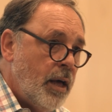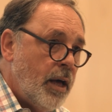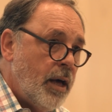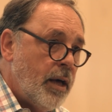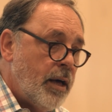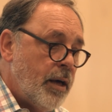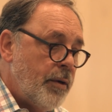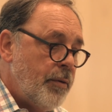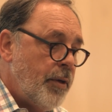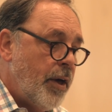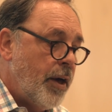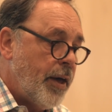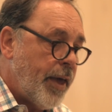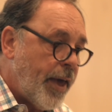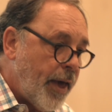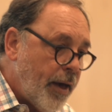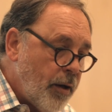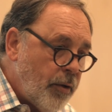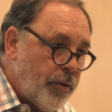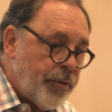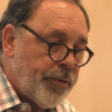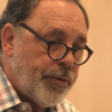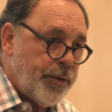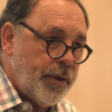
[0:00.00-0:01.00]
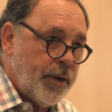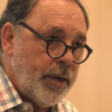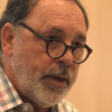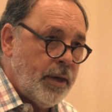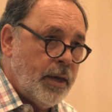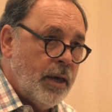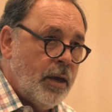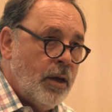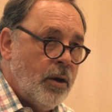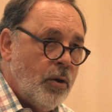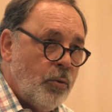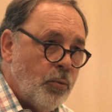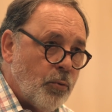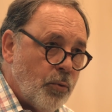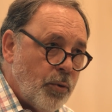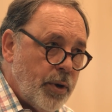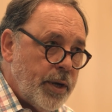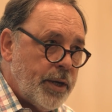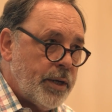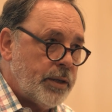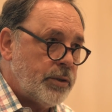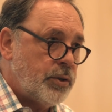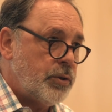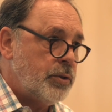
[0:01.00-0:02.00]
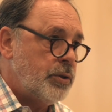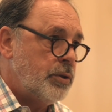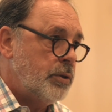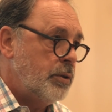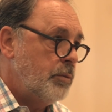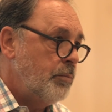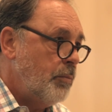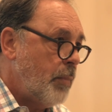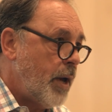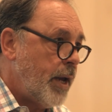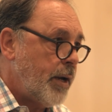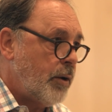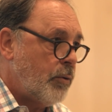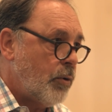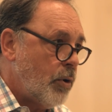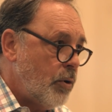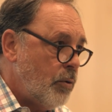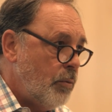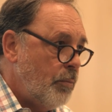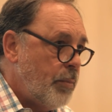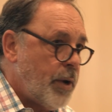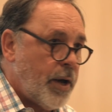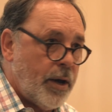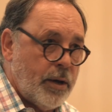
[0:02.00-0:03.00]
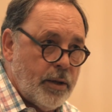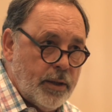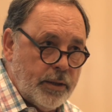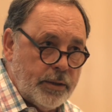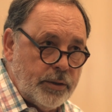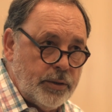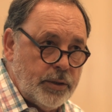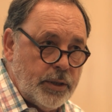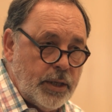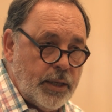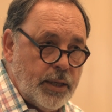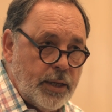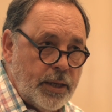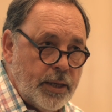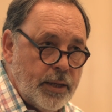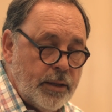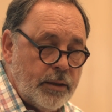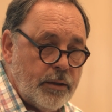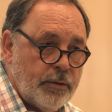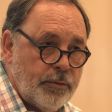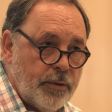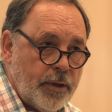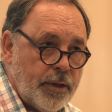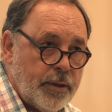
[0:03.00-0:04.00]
a healthy, rich microbiology in